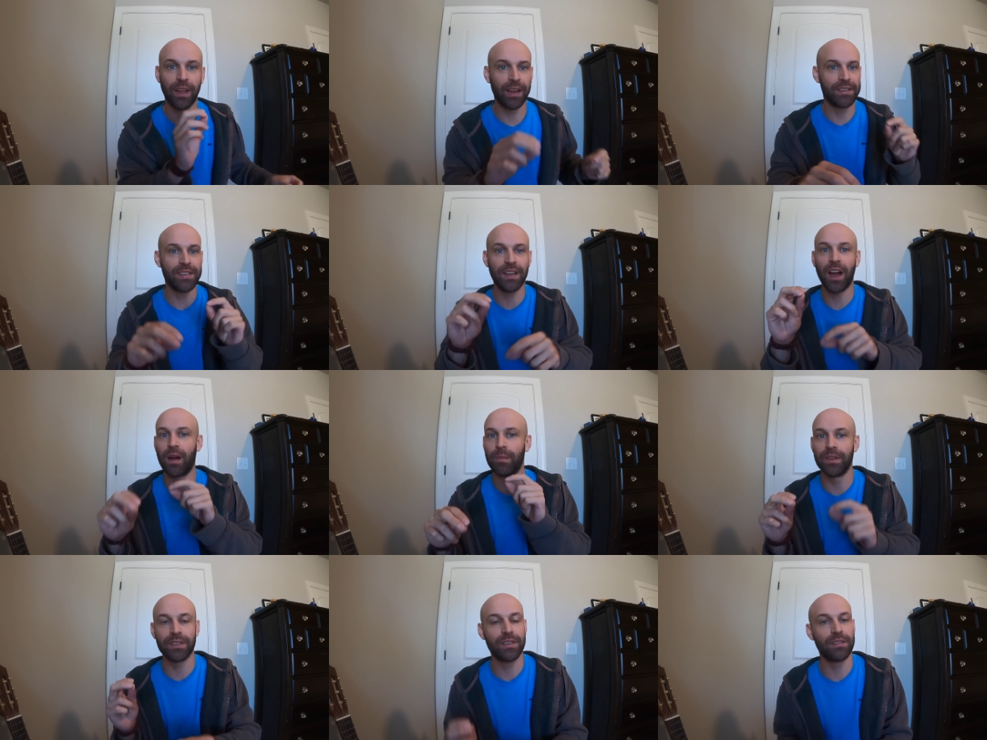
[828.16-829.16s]
I see
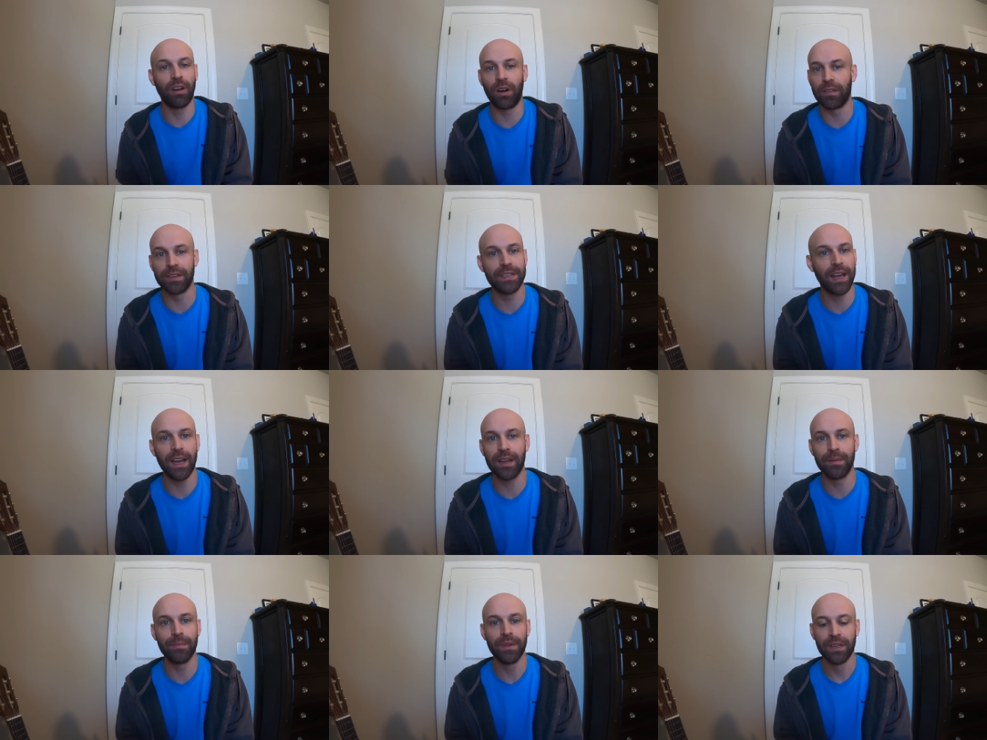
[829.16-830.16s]
comments all the
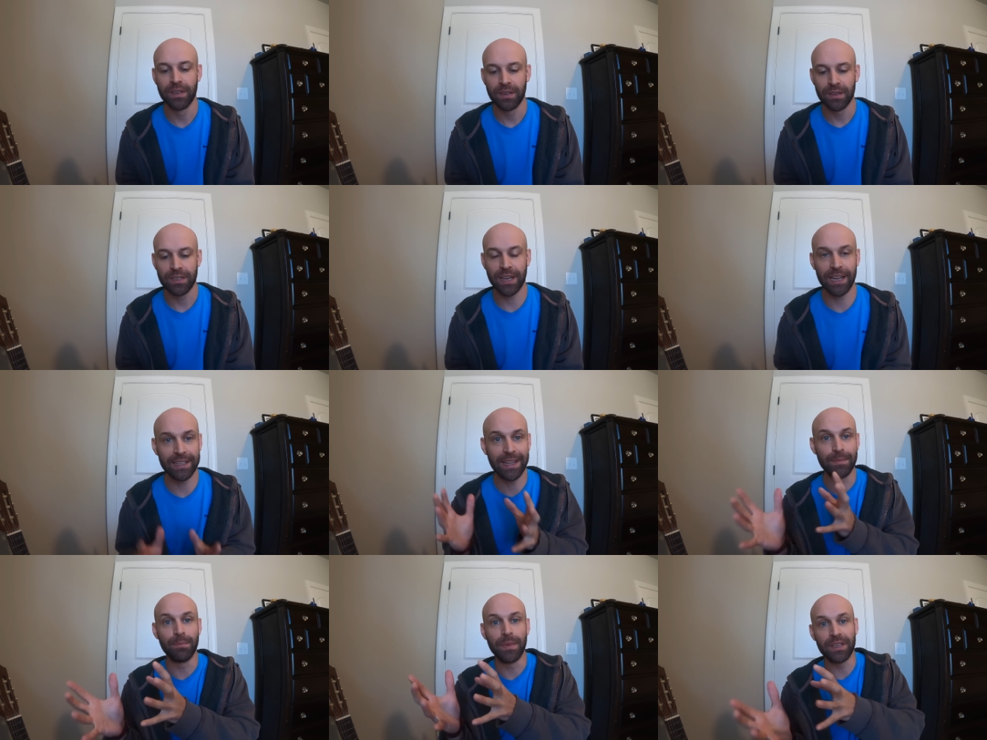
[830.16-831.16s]
time saying
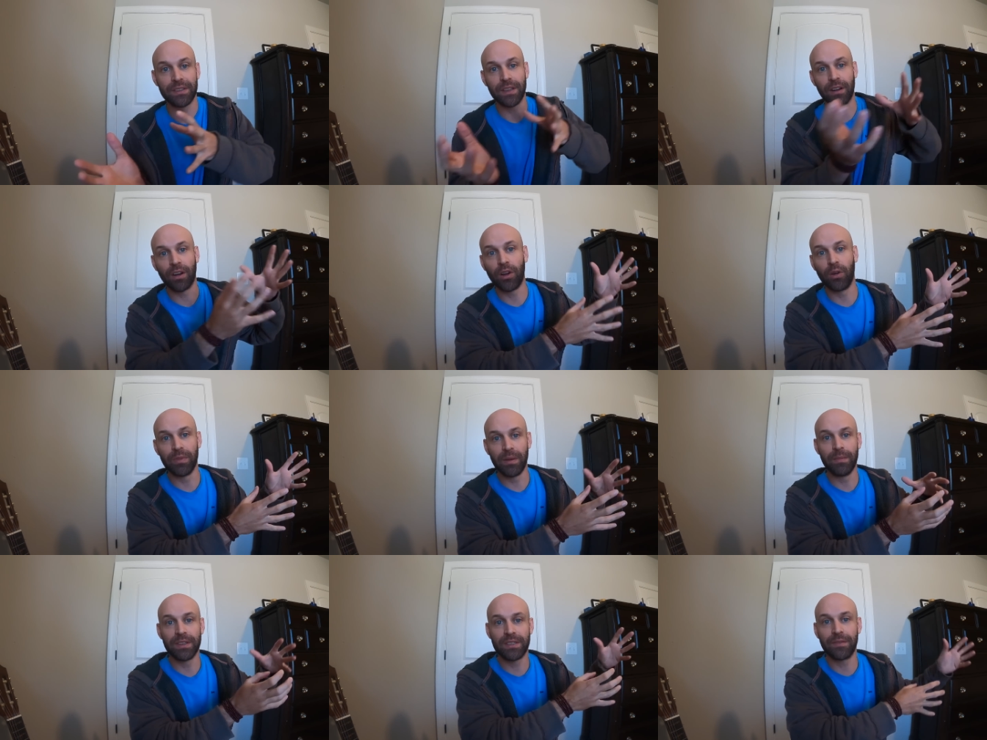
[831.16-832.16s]
they miss their home, they
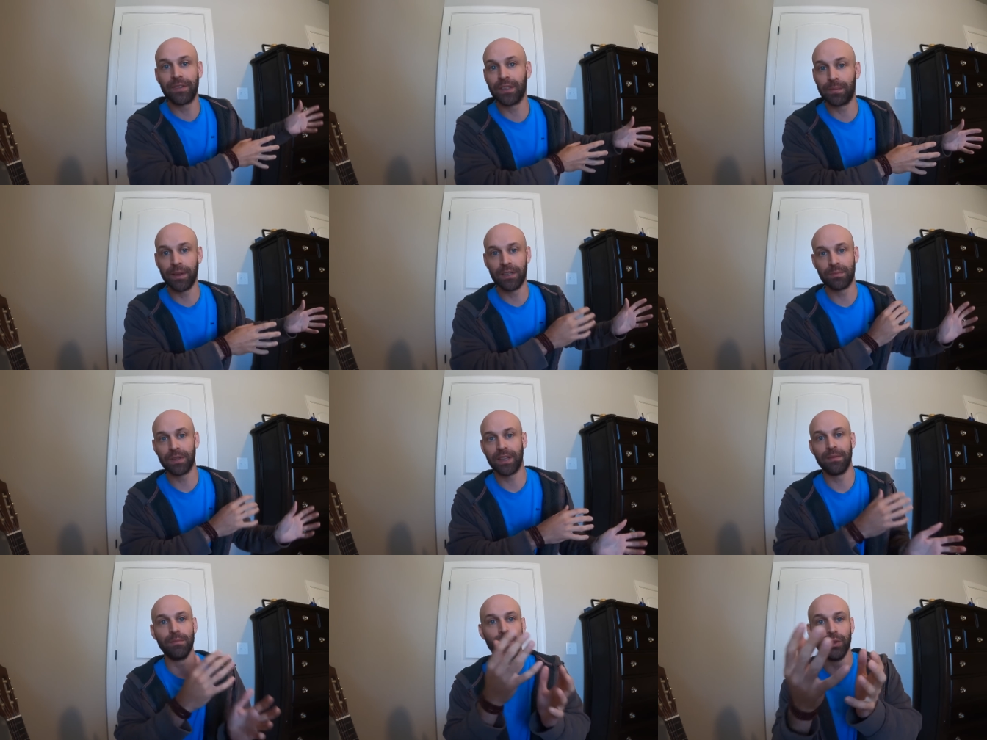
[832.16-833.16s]
miss the Philippines, but
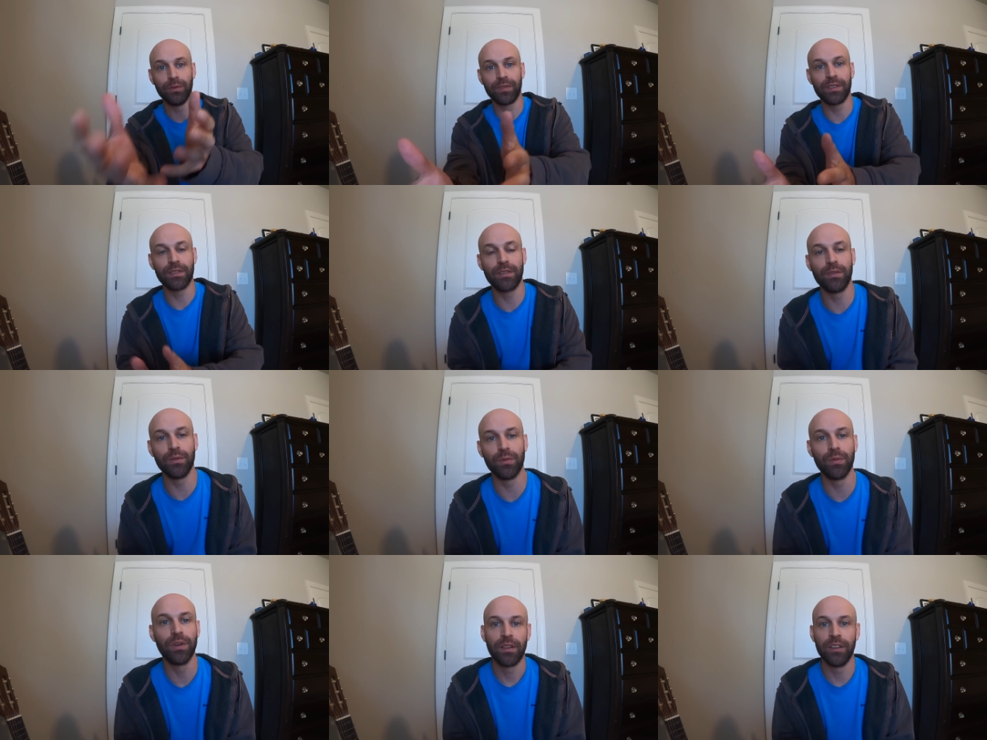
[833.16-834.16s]
they moved
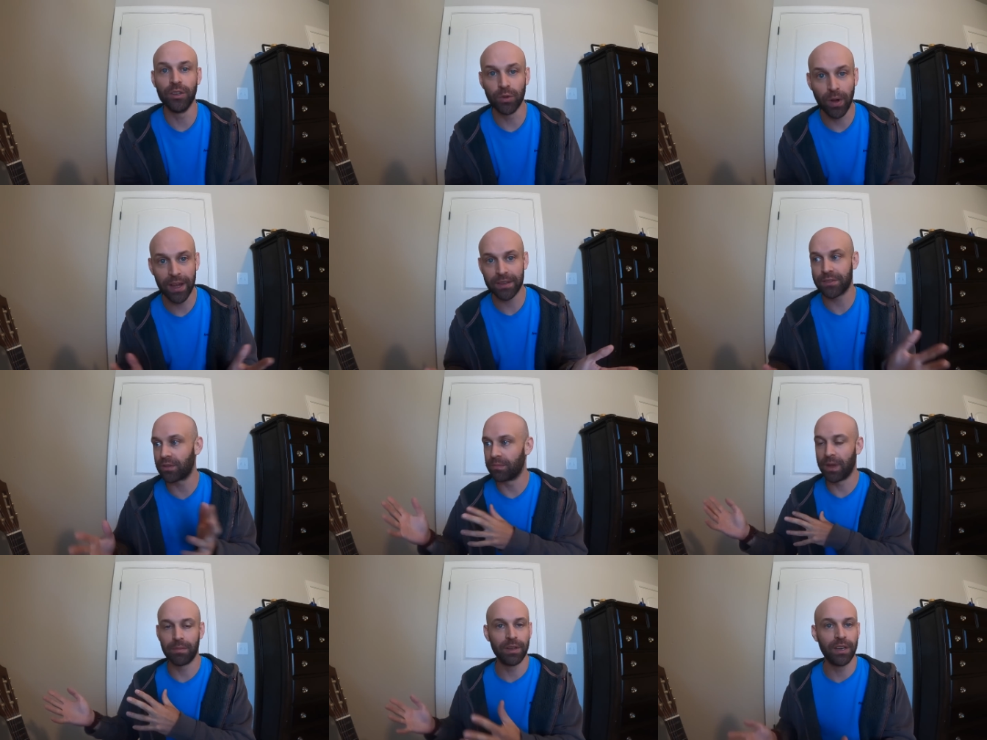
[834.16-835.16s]
to the US or
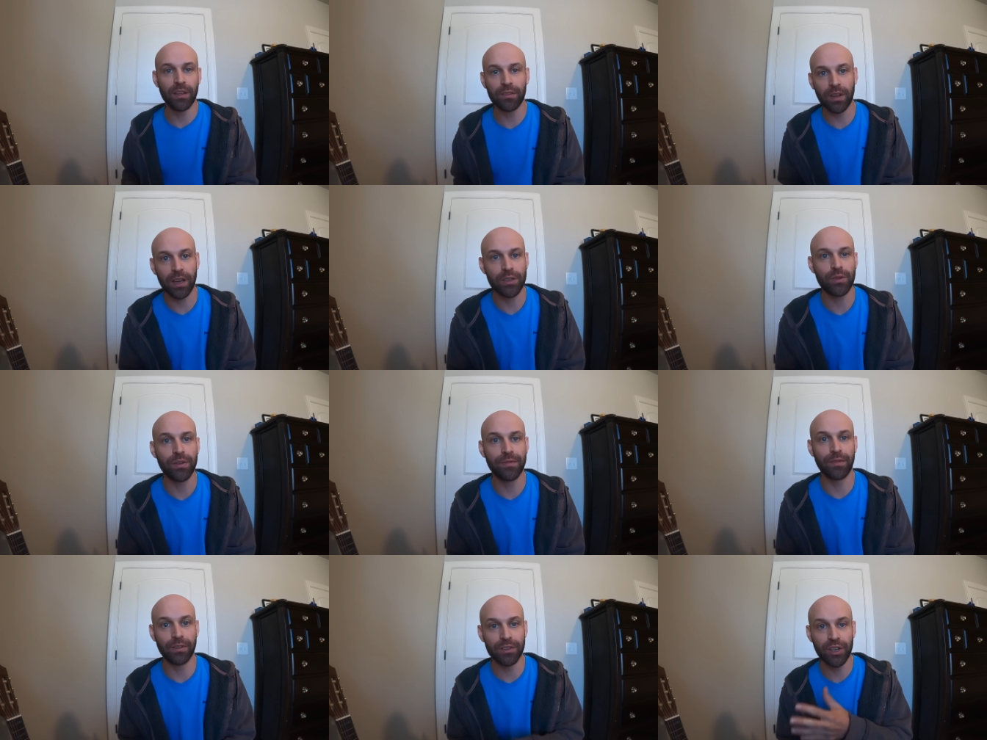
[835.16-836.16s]
maybe another country
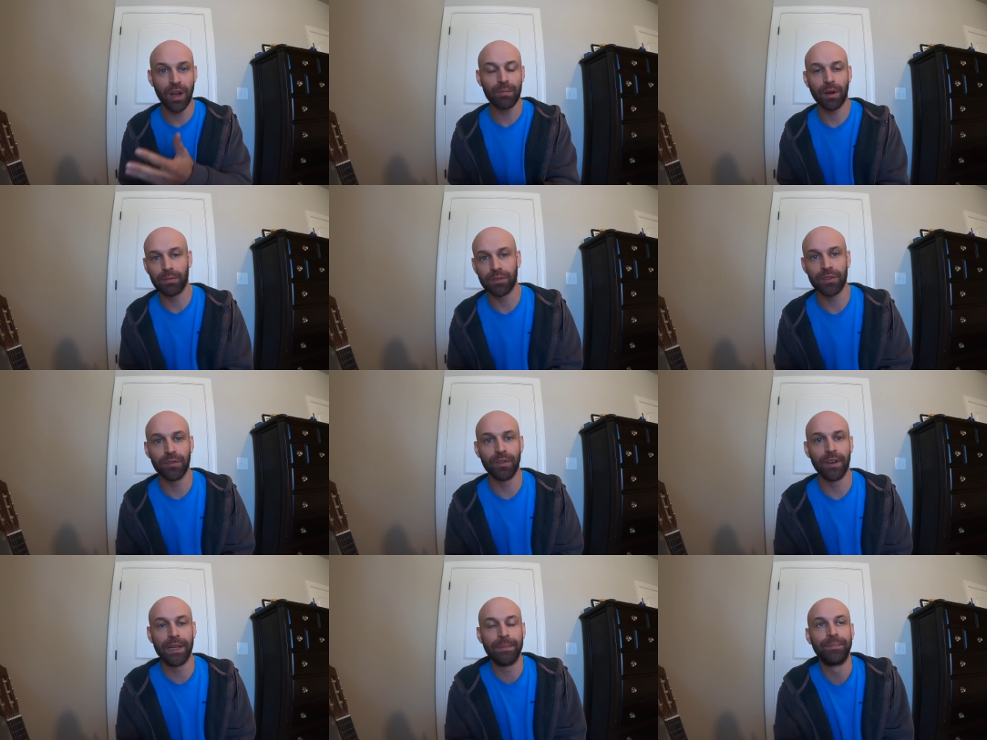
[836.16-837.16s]
for a job
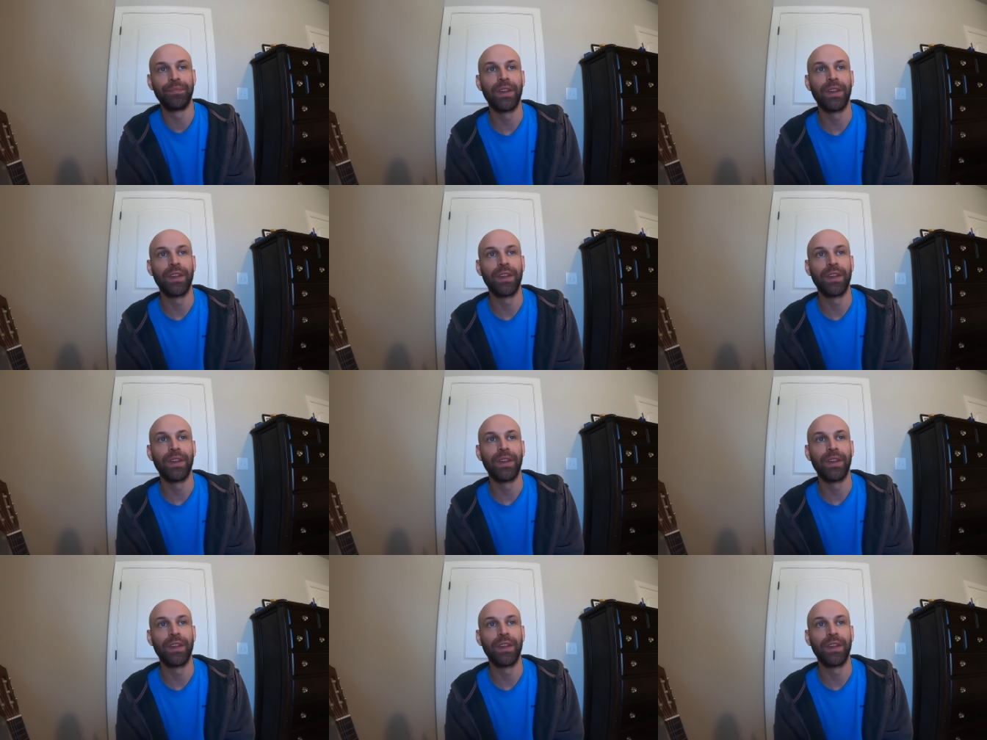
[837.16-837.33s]
opportunity.